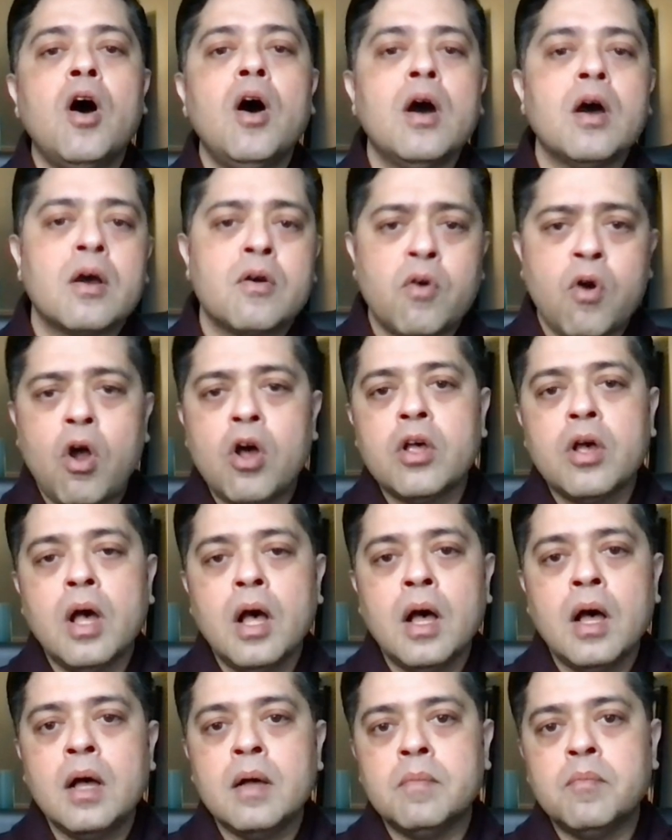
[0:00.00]
across,
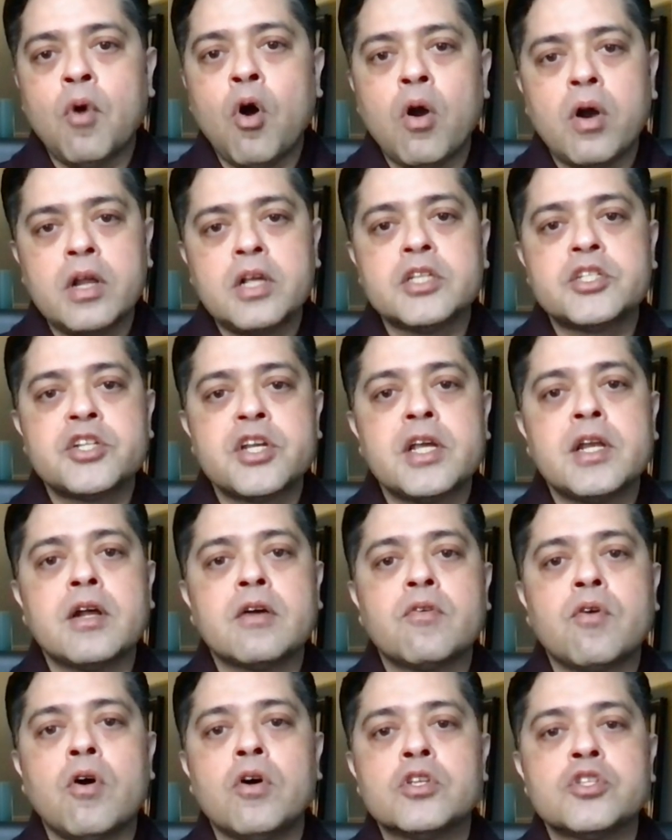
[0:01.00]
uh, orchestrate
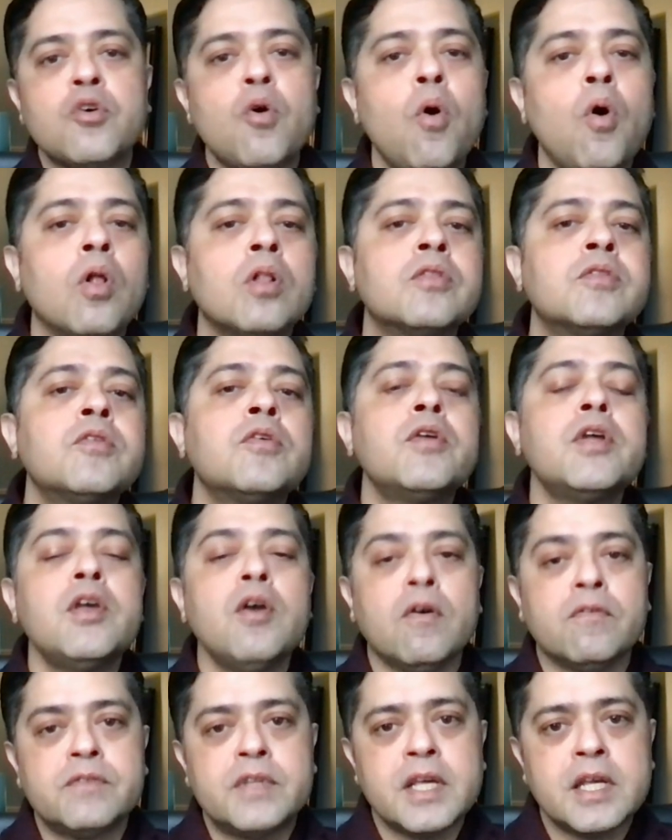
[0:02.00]
across all three
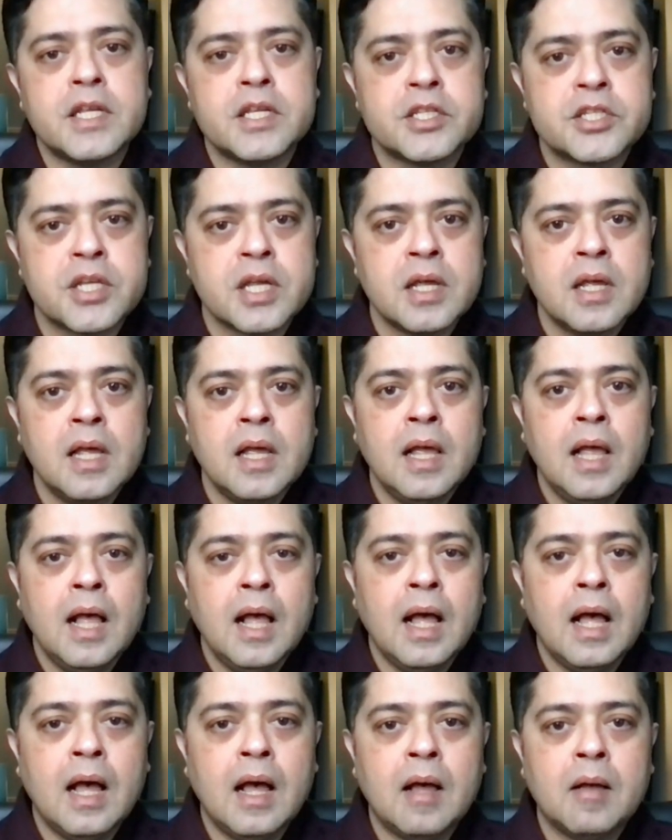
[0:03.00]
of these
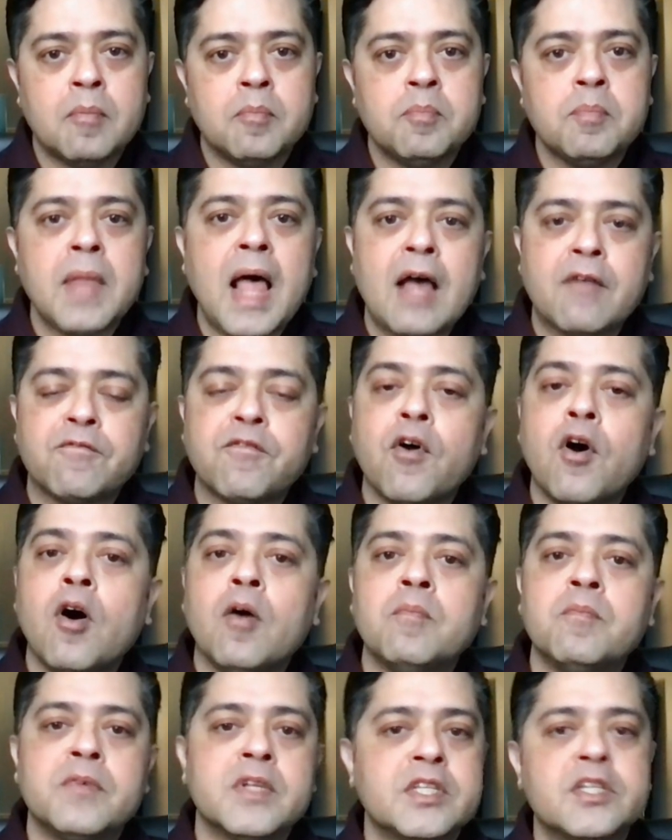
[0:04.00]
uh,
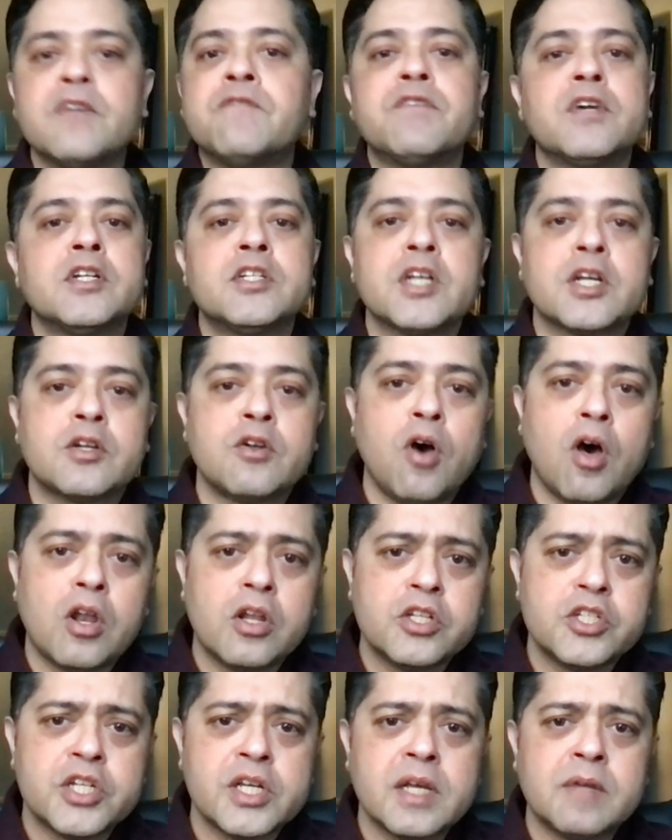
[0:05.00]
platform with different
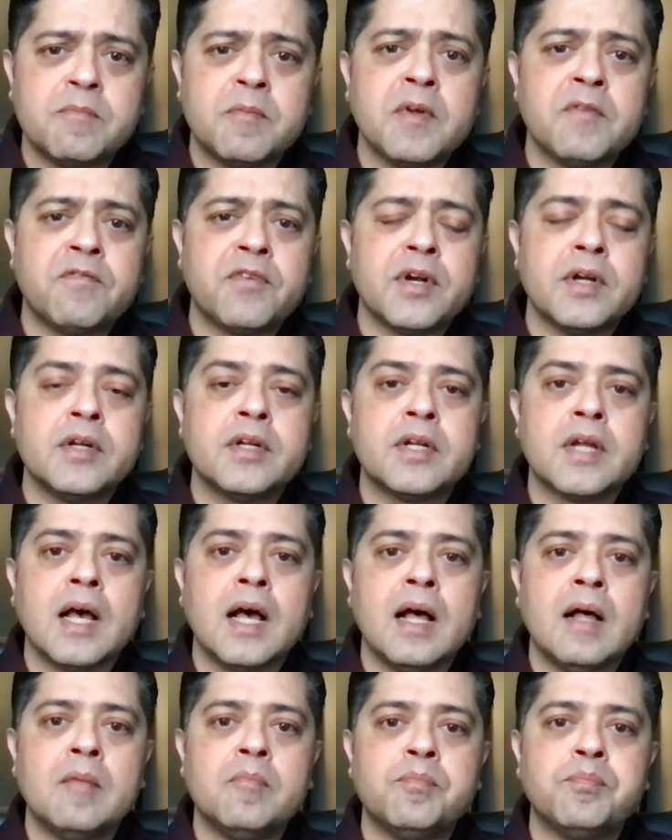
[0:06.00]
technology and different
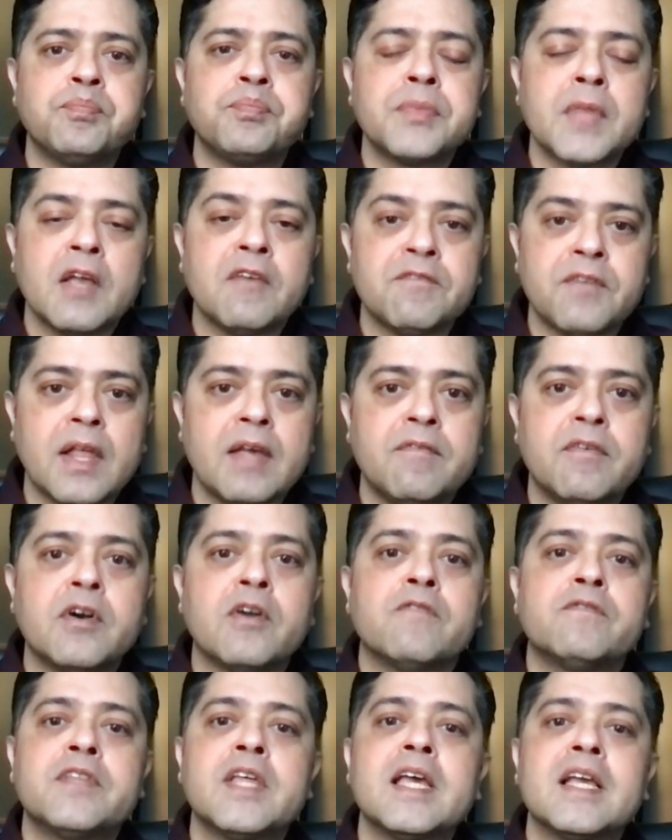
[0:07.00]
um, flavor
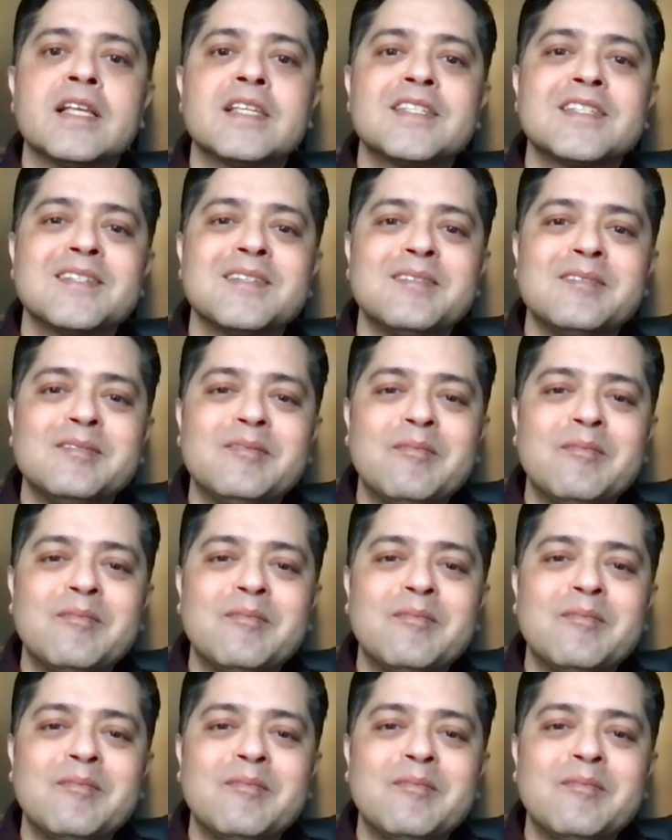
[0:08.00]
of things.